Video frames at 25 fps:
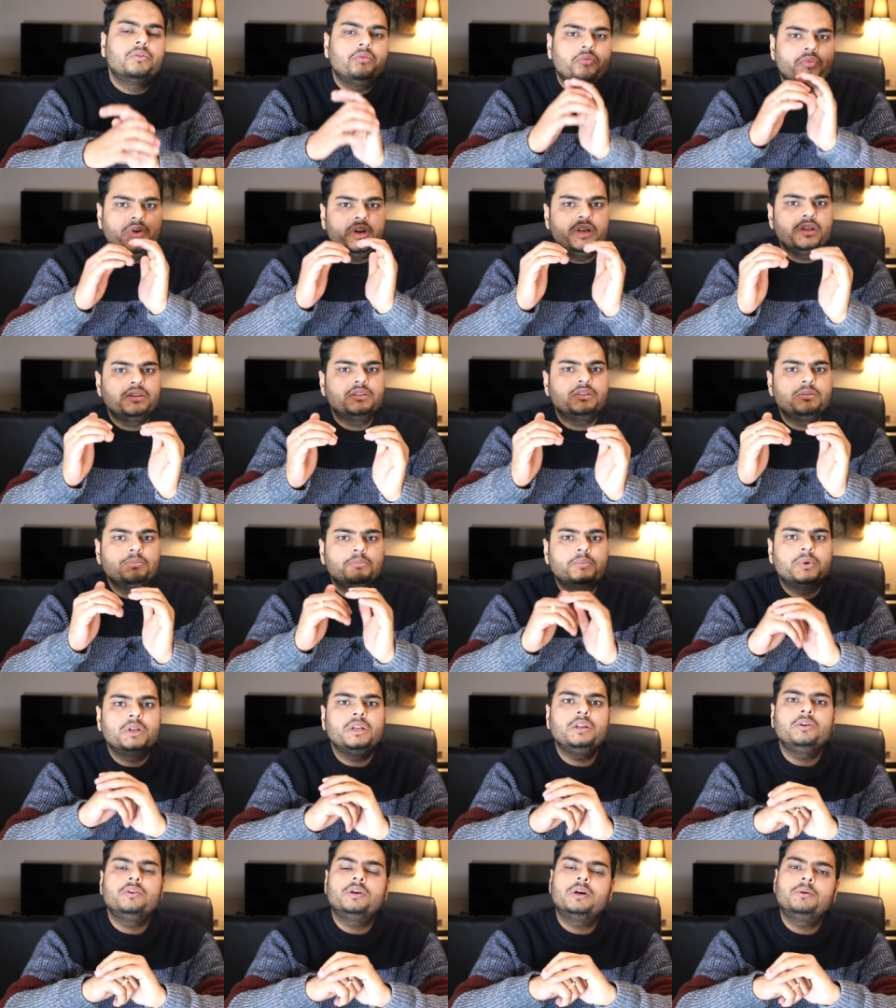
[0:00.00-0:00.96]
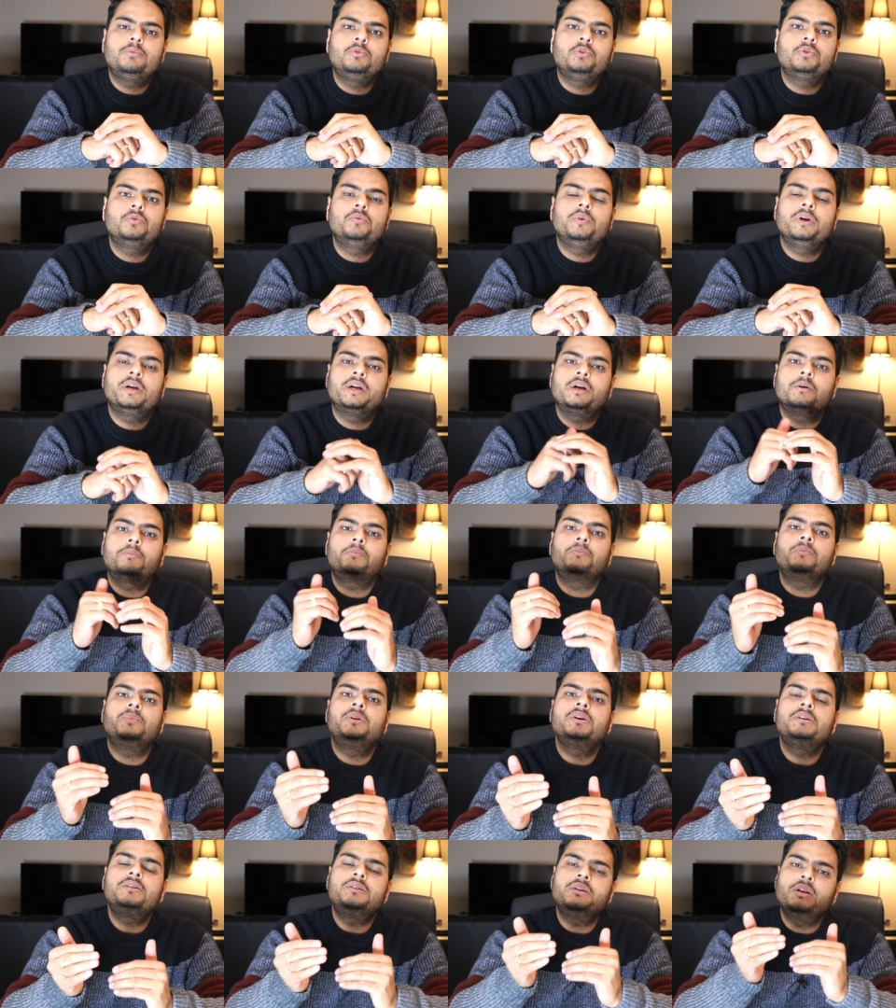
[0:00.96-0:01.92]
Very simple, you have to wake up
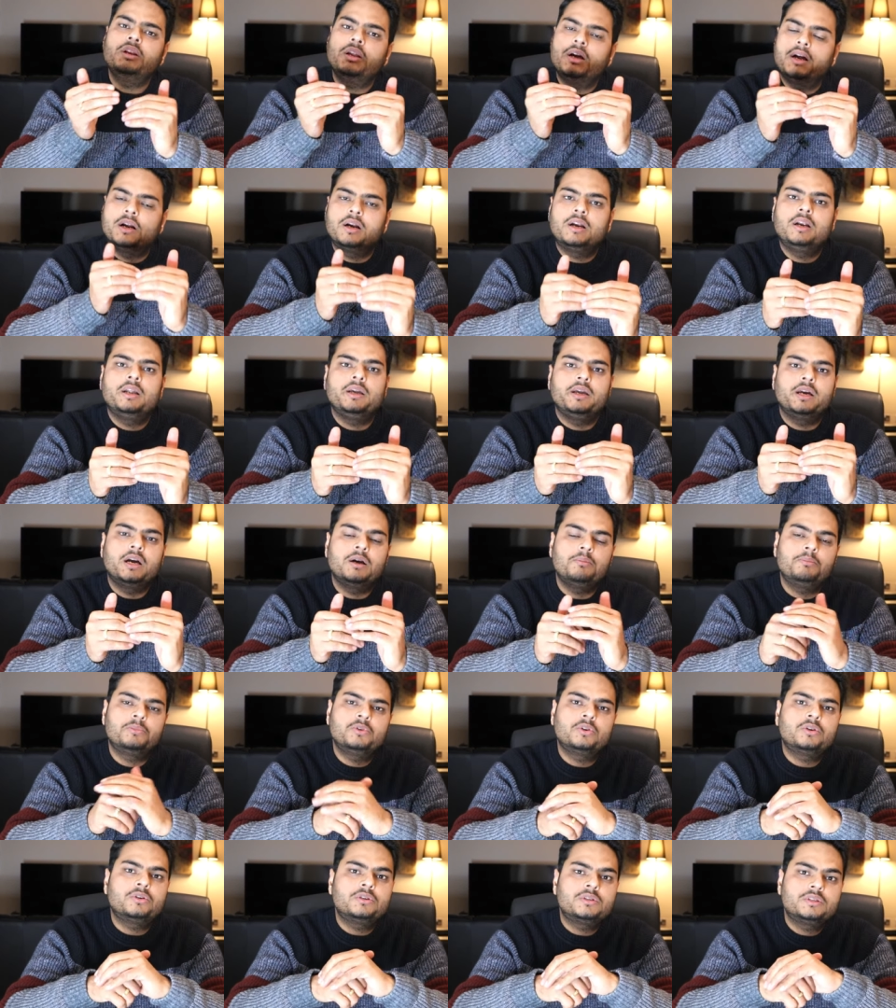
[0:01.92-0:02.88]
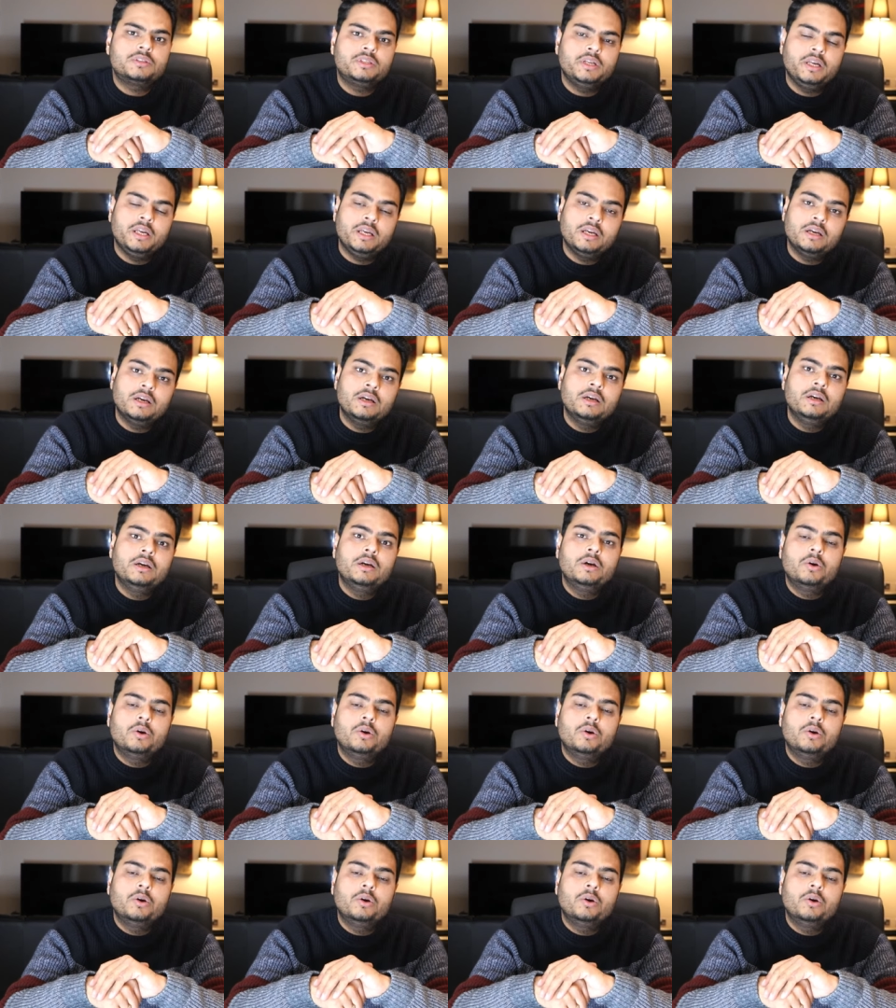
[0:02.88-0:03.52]
little early. I am not saying